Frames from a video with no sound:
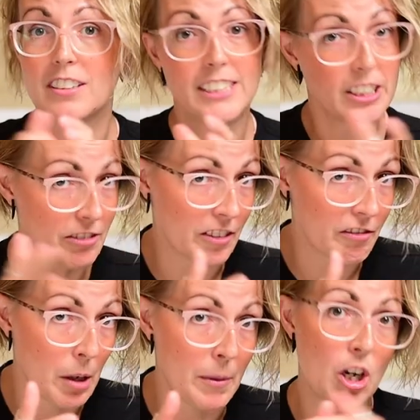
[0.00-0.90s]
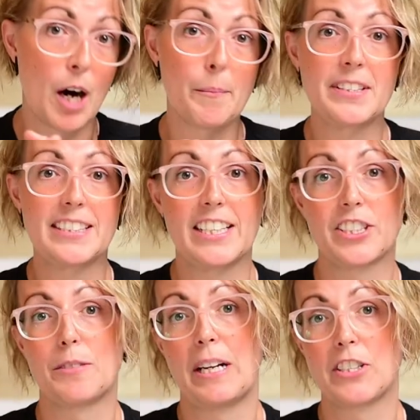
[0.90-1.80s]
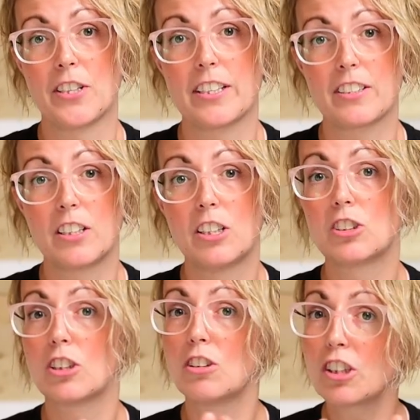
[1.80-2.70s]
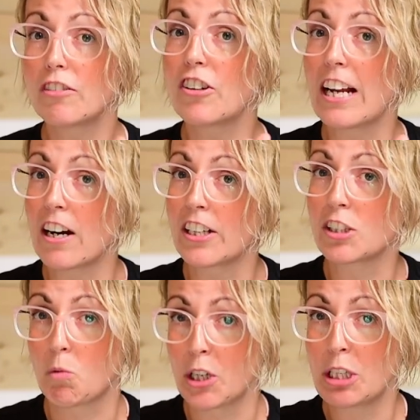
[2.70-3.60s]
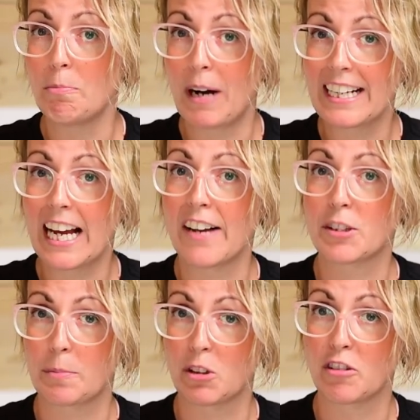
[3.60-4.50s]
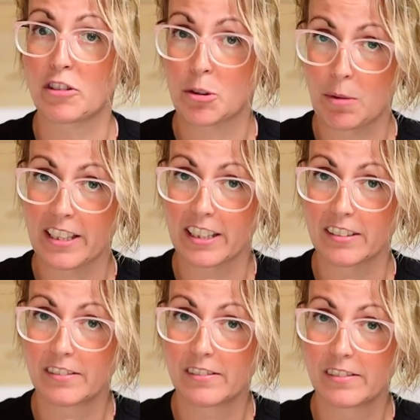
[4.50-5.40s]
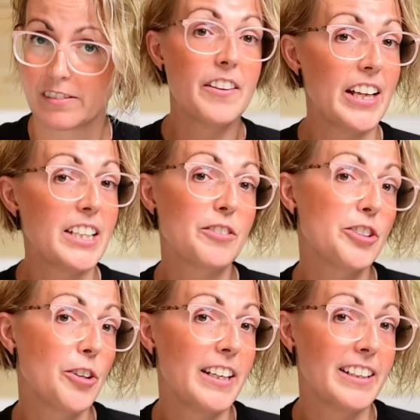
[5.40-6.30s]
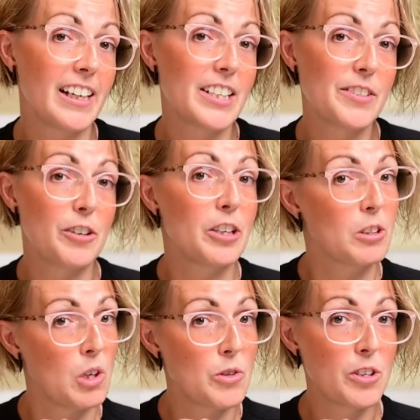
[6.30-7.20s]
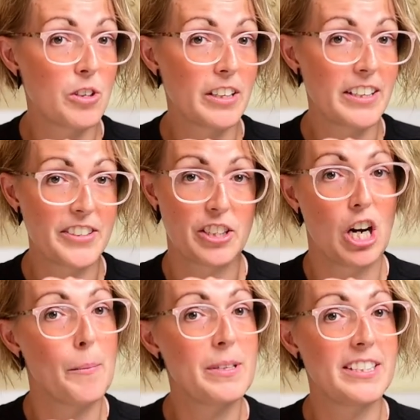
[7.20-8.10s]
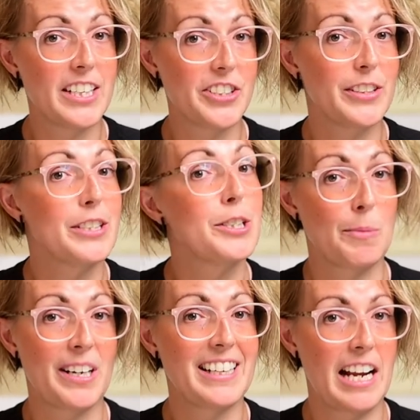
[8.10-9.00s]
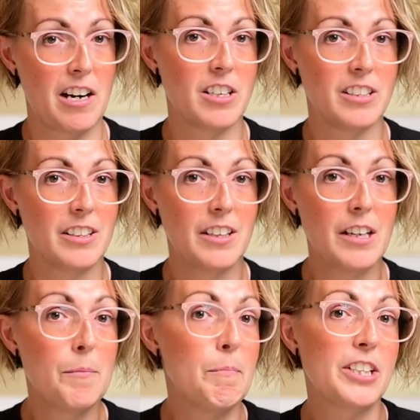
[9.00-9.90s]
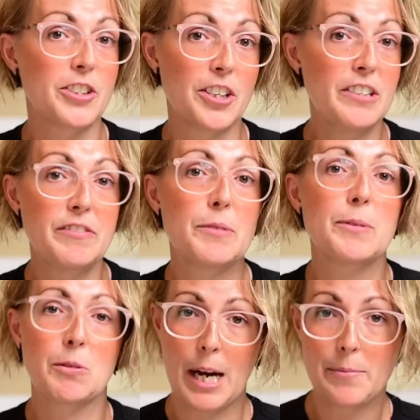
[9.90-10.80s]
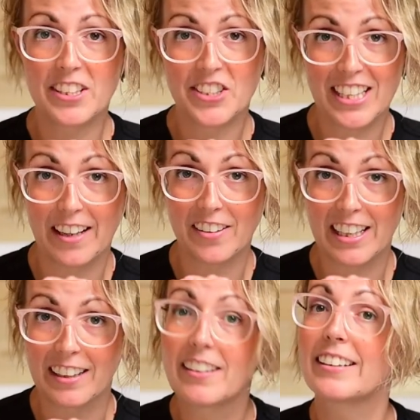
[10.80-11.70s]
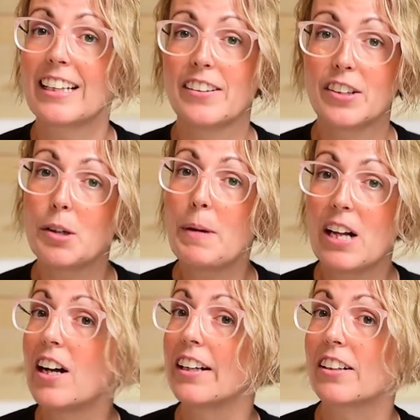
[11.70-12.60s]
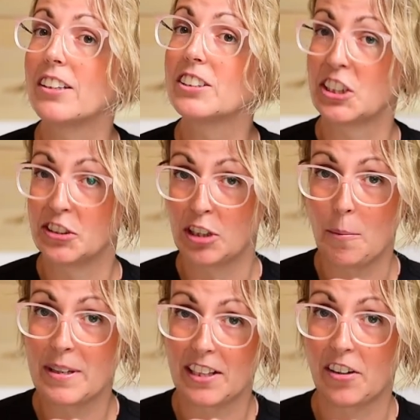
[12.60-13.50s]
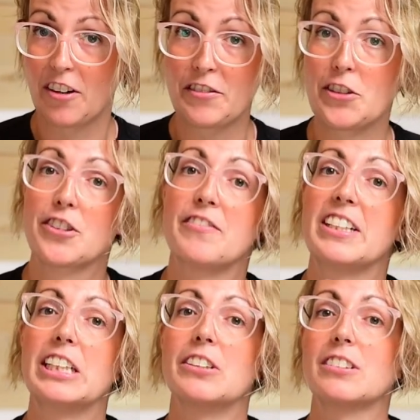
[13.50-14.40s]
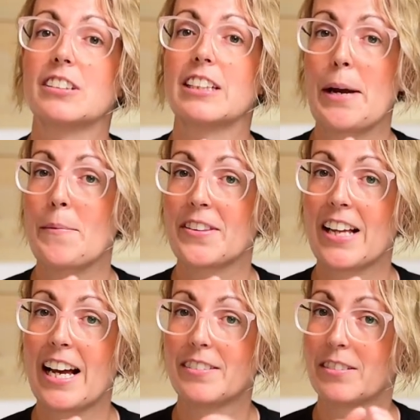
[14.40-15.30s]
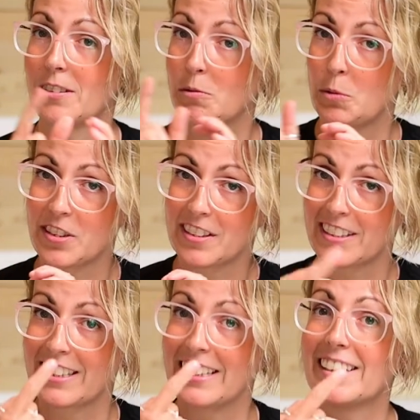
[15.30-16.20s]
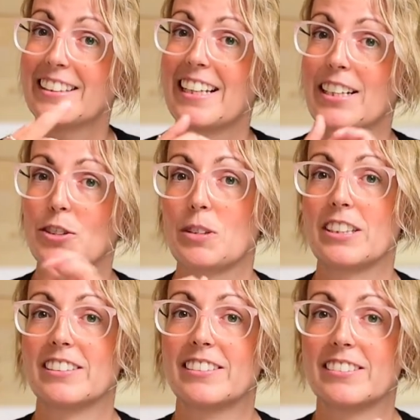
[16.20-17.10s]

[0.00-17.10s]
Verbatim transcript: different from a compensation matrix to look for areas where you might have spillover spreading. Thanks for joining us for a closer look into compensation and spreading error. Make sure you've subscribed to the channel and click that little bell icon so you don't miss out on future videos. And with that, we'll see you in the next one.